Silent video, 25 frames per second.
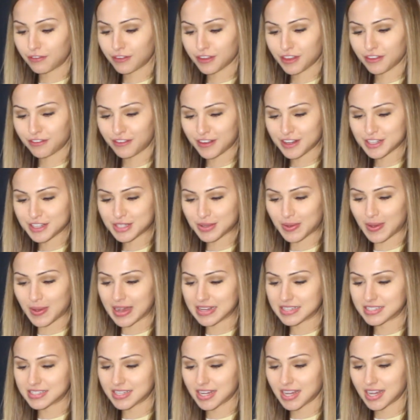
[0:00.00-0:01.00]
for the first
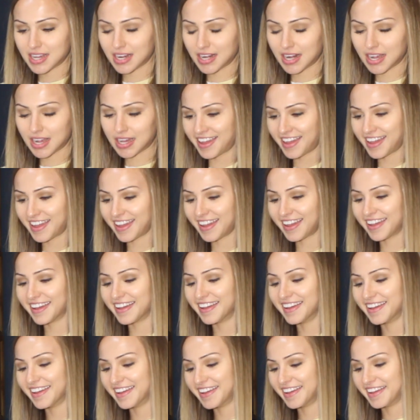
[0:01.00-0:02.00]
question,
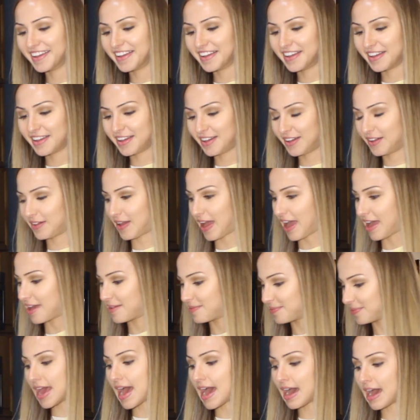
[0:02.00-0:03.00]
okay,
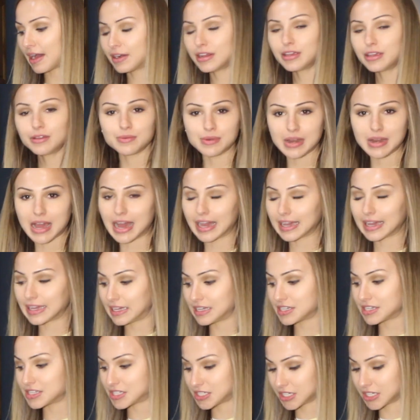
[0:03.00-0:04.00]
how do you not
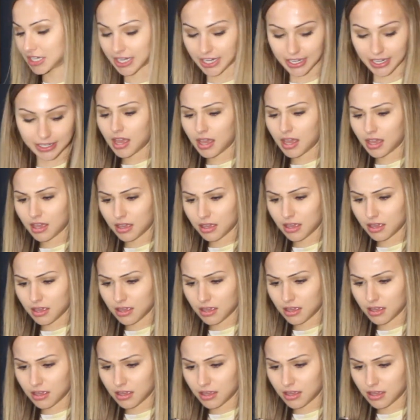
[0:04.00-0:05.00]
eat sugar?
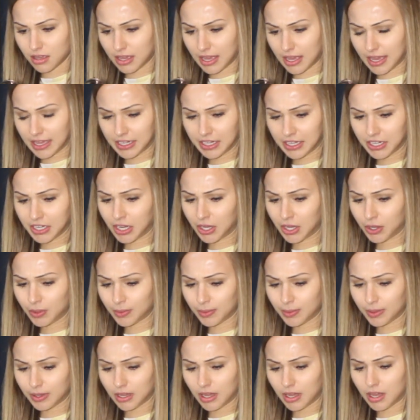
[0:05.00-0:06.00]
And you
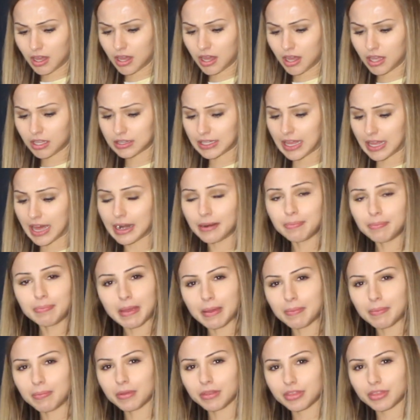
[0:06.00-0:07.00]
know, a lot of
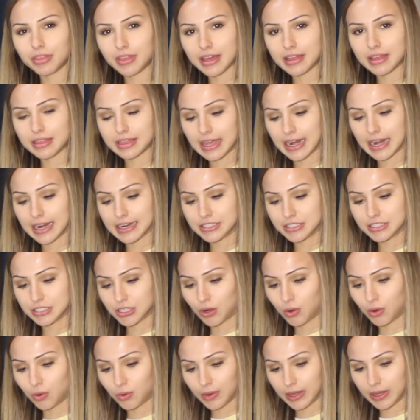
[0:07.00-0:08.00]
people think that I
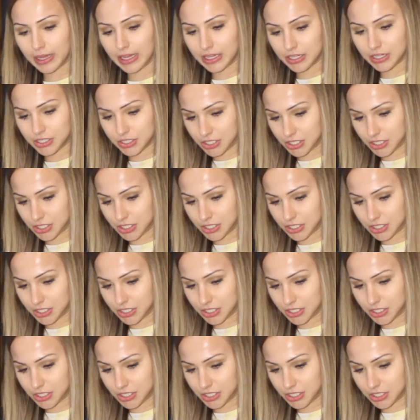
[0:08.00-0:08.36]
don't eat